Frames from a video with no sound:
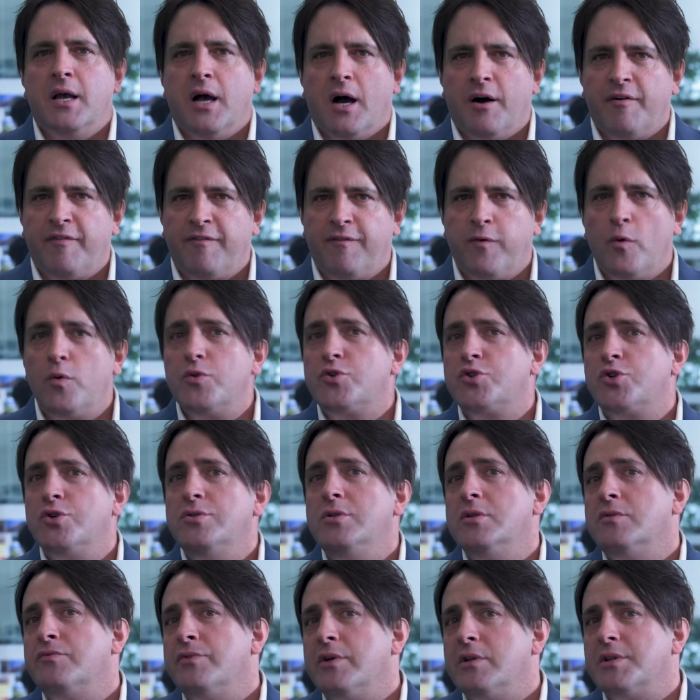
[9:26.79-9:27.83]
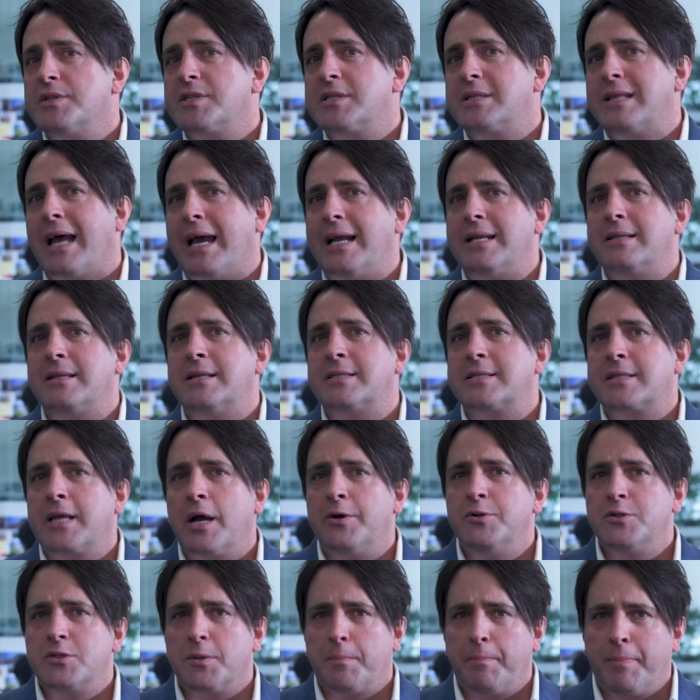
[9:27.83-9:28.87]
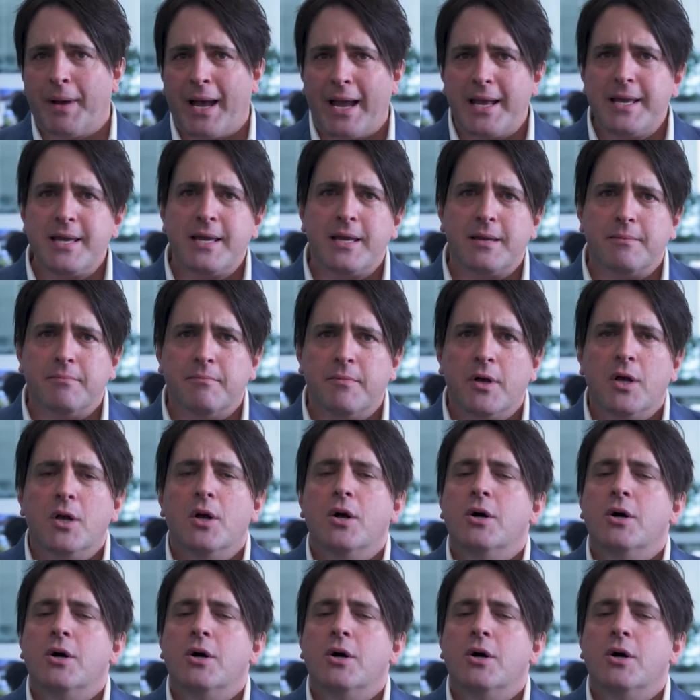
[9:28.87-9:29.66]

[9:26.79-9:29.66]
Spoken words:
a fortune in real estate that's going to pay him